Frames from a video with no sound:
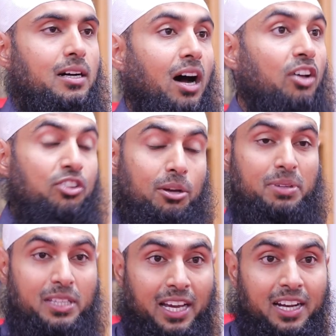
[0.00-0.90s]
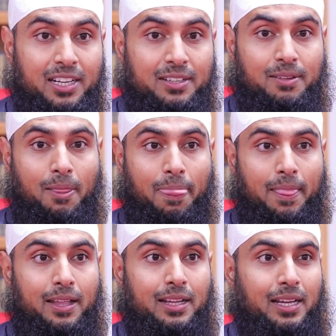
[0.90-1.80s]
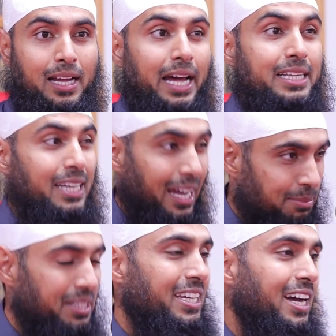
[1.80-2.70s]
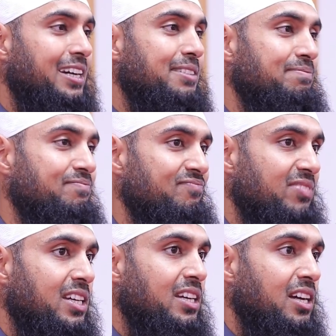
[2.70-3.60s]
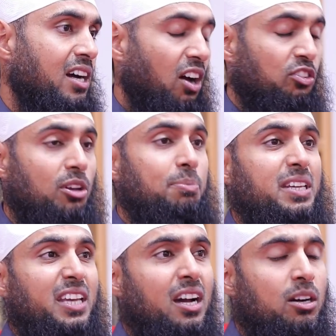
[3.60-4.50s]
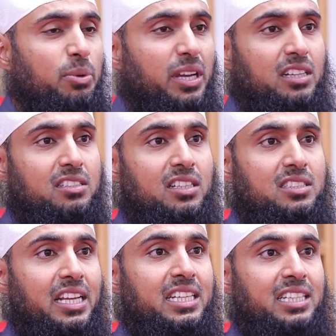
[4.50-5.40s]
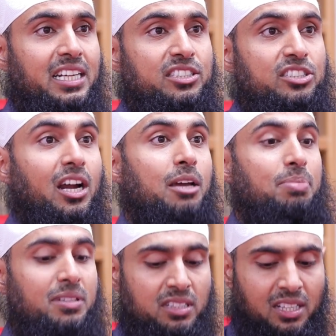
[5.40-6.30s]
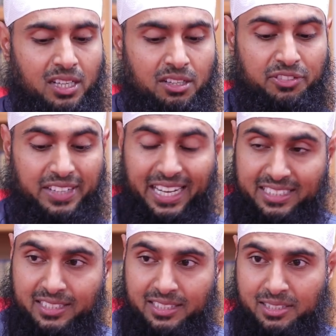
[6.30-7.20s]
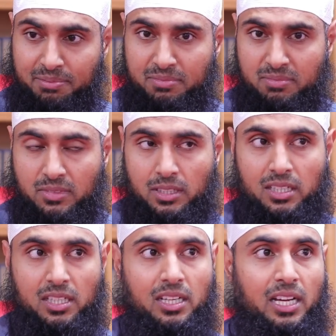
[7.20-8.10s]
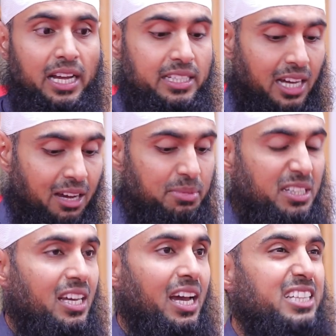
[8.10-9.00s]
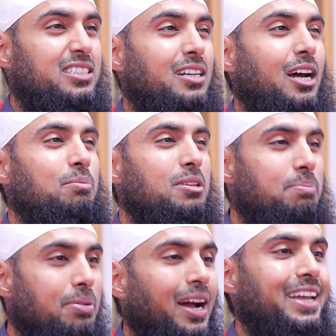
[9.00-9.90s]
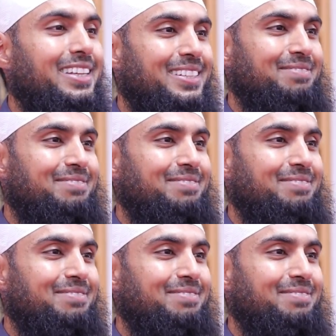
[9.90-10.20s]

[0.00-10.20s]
Asabiyya and Hamiyya. Asabiyya, we can translate as tribal fanaticism, and Hamiyya as tribal pride.